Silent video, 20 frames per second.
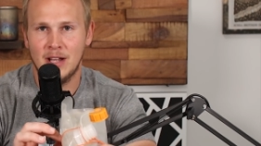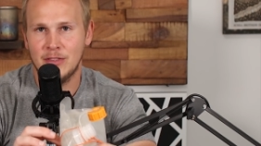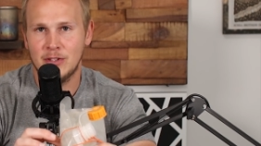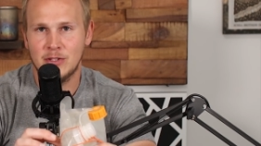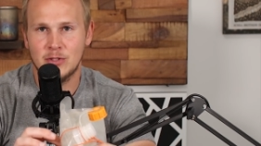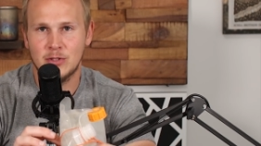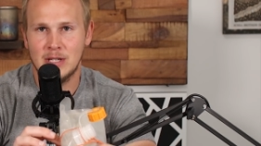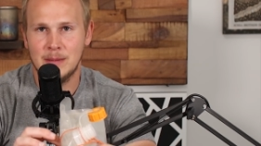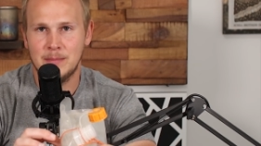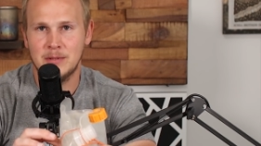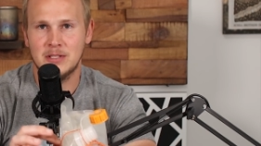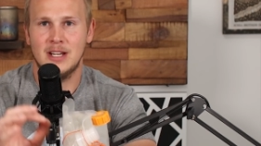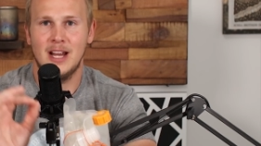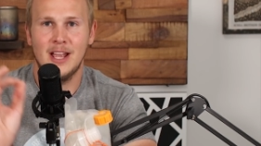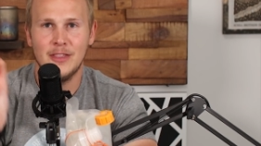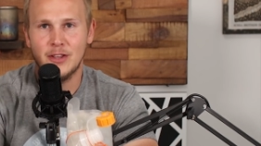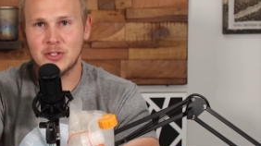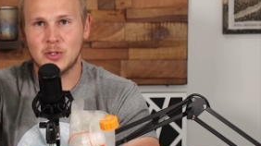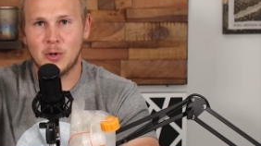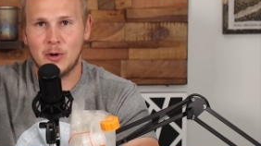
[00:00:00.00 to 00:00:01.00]
on the trips,
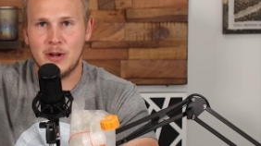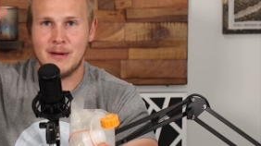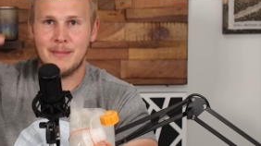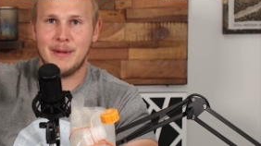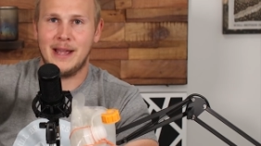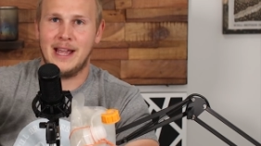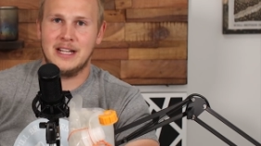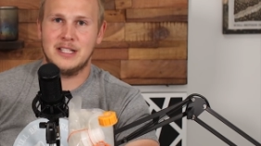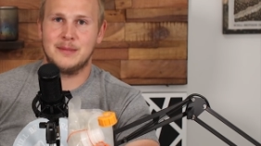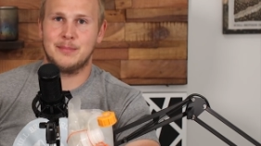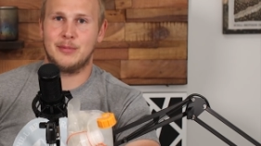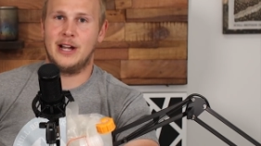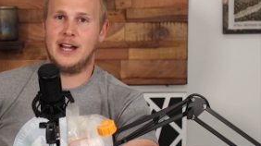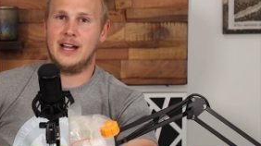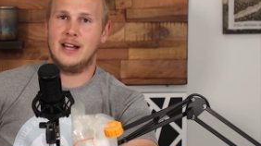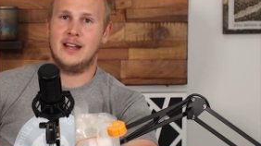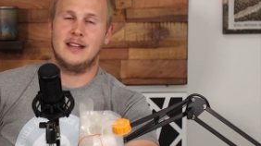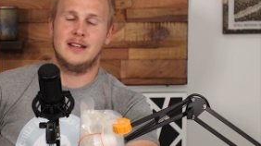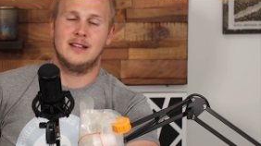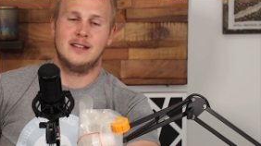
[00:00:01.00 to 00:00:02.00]
and the Sawyer bags
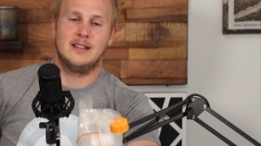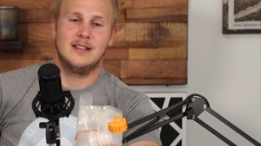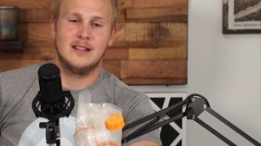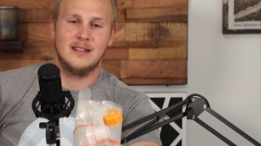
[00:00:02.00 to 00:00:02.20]
break.